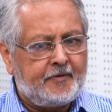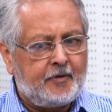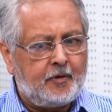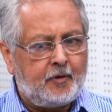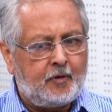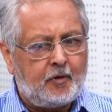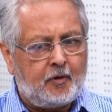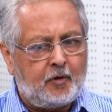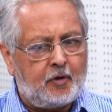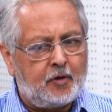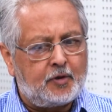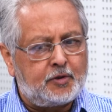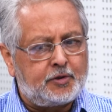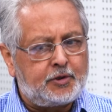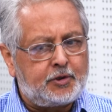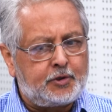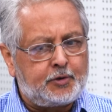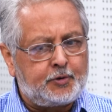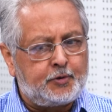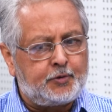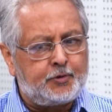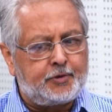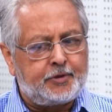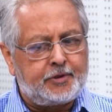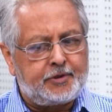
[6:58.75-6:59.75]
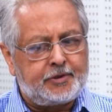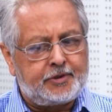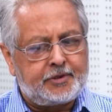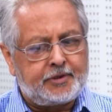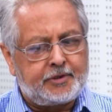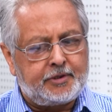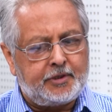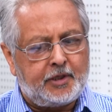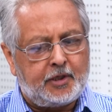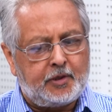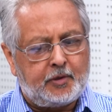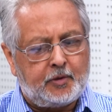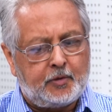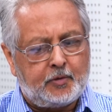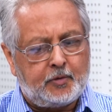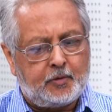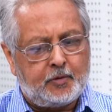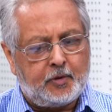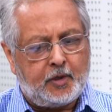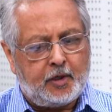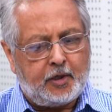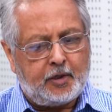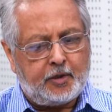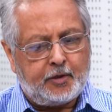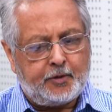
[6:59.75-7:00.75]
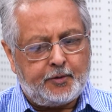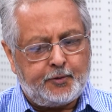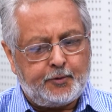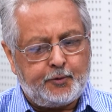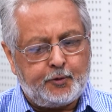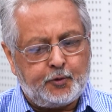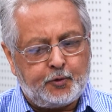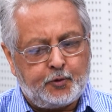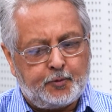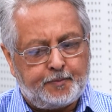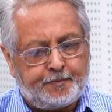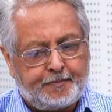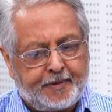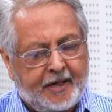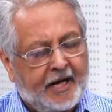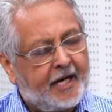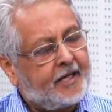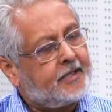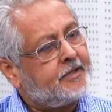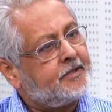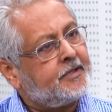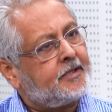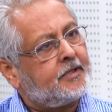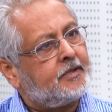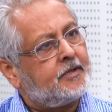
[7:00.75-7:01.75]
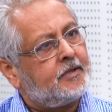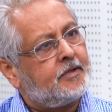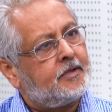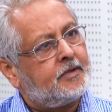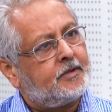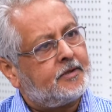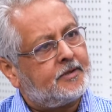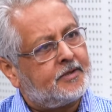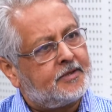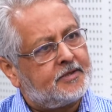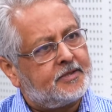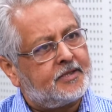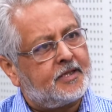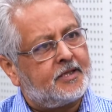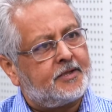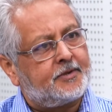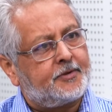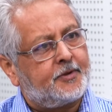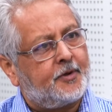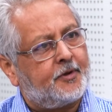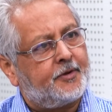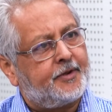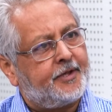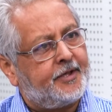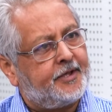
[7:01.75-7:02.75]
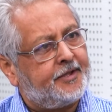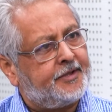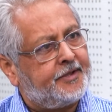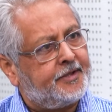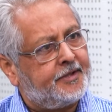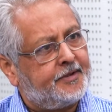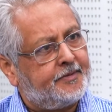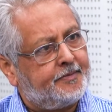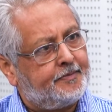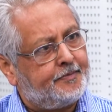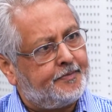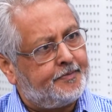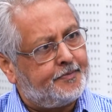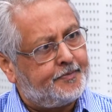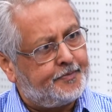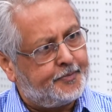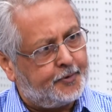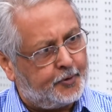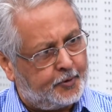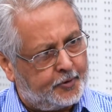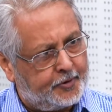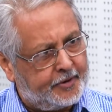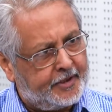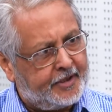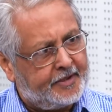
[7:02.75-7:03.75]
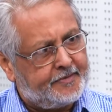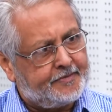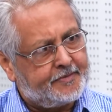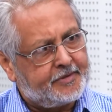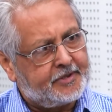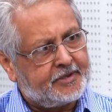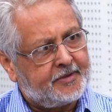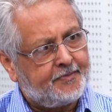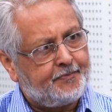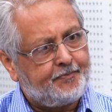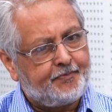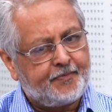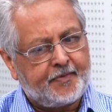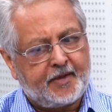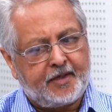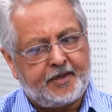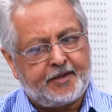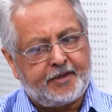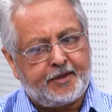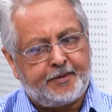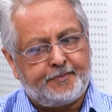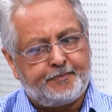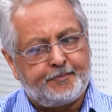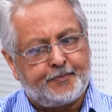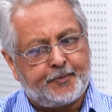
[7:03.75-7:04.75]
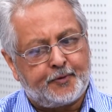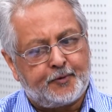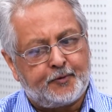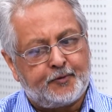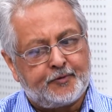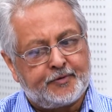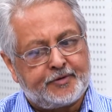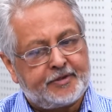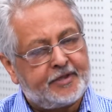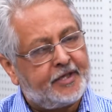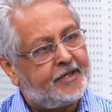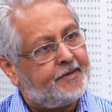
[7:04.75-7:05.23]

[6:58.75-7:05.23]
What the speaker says: all students now do practical result-oriented programs. It improves the